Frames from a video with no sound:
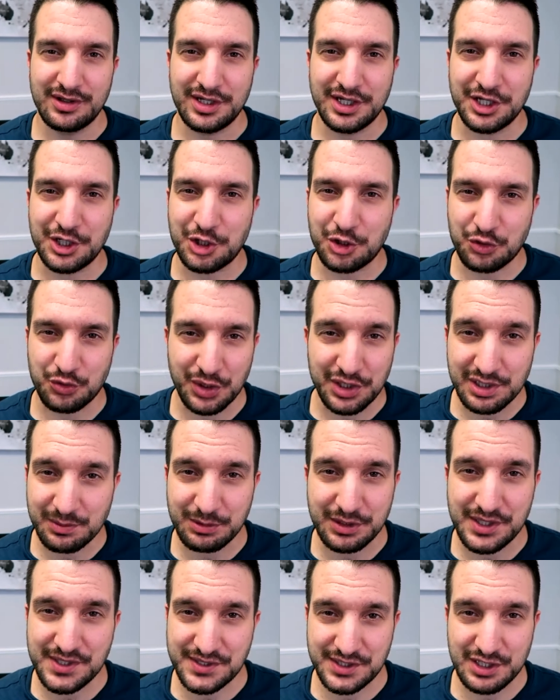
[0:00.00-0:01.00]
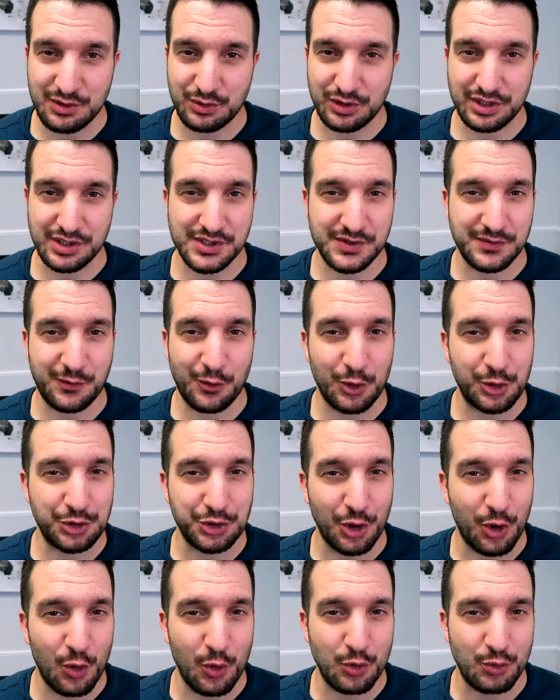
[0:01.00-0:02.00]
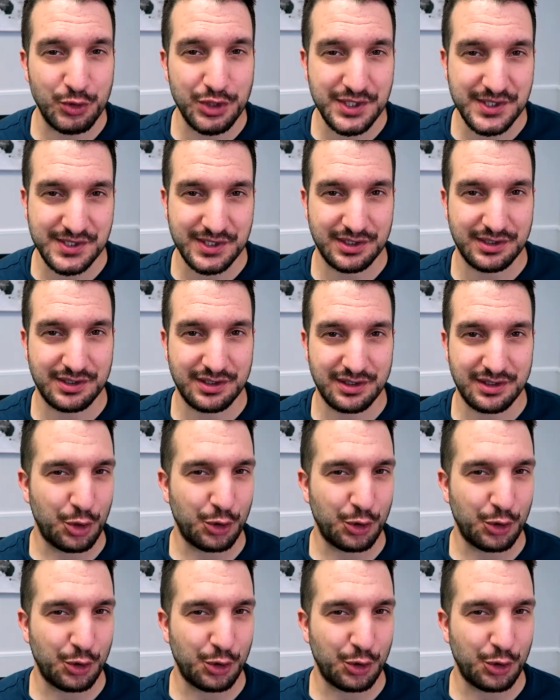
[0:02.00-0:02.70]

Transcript: incredibly serious for no reason?